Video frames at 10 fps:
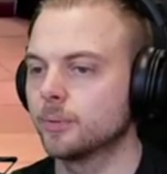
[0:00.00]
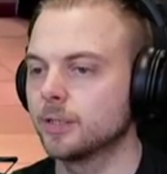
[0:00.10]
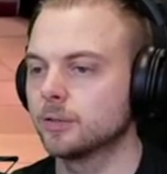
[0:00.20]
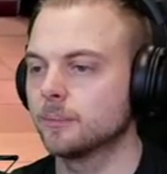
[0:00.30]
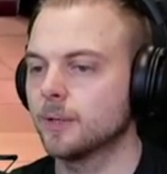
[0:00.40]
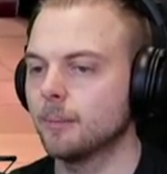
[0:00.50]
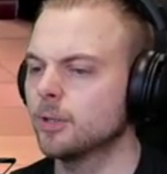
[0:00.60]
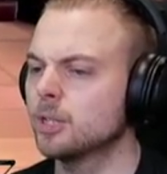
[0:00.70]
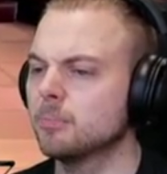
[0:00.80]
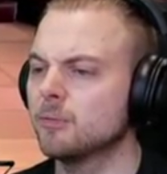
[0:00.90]
healed up. I'm not
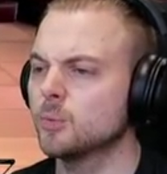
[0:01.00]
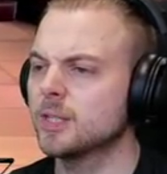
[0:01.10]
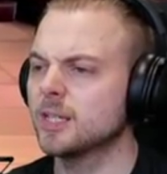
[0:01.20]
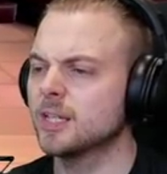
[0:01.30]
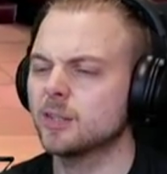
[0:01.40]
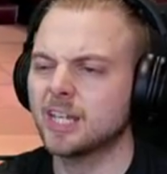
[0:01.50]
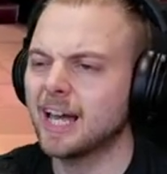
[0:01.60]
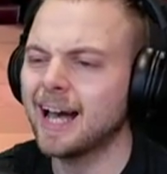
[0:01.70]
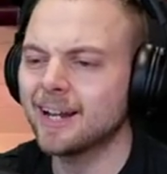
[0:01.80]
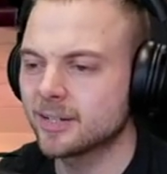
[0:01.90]
going to bother with the, the
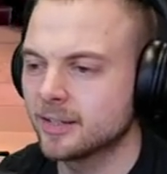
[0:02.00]
card,